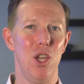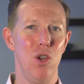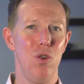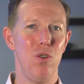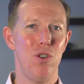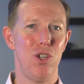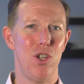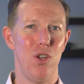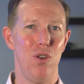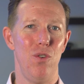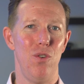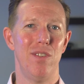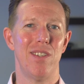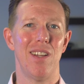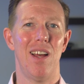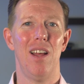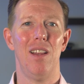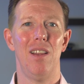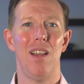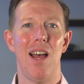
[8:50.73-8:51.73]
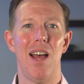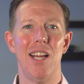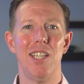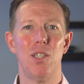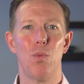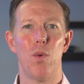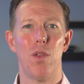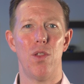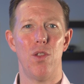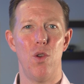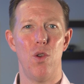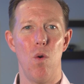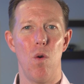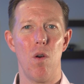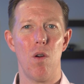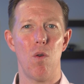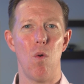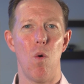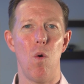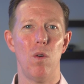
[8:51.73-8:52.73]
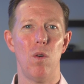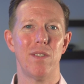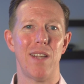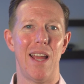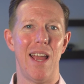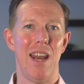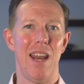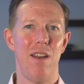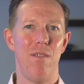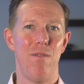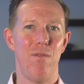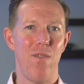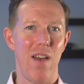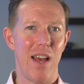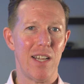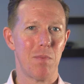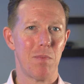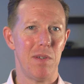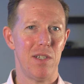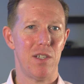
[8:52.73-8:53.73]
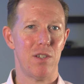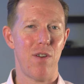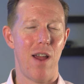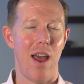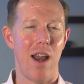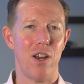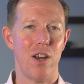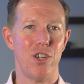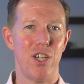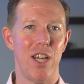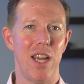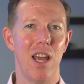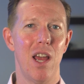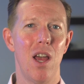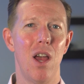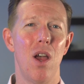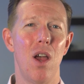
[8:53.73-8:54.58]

you choose aligns with your goals and investment strategy.